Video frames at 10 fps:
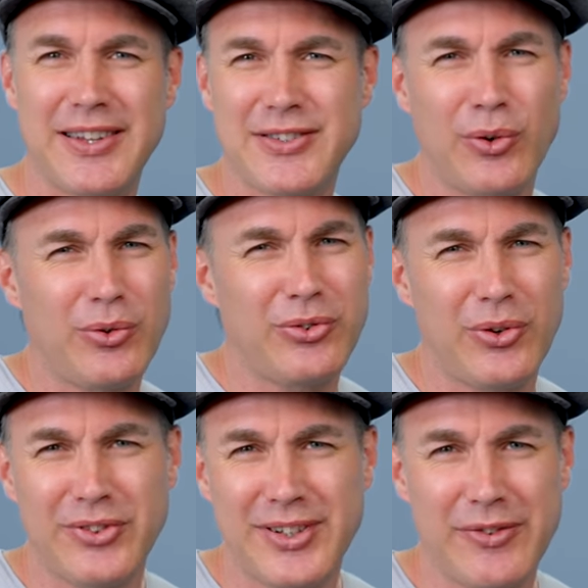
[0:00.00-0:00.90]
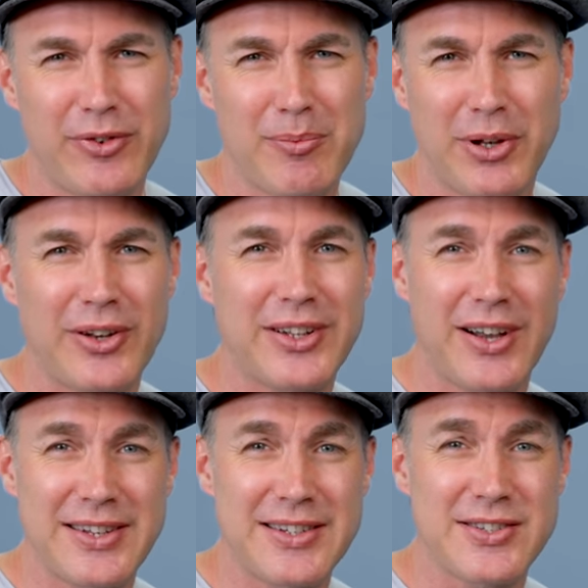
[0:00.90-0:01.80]
There's all sorts of different melodic
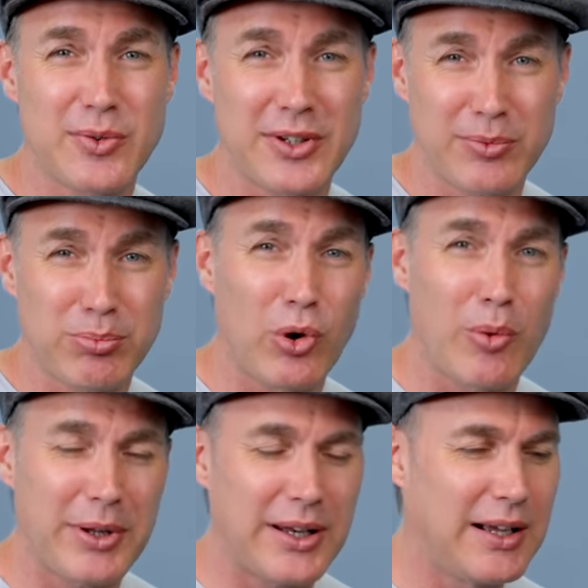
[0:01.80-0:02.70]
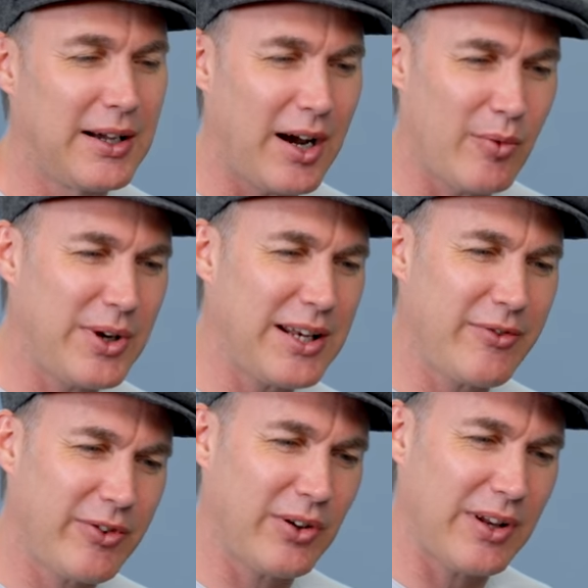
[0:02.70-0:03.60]
ideas to explore, but I really
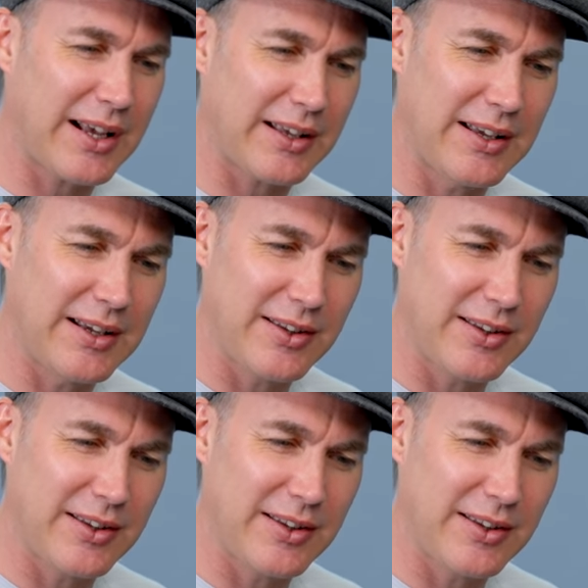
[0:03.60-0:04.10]
feel like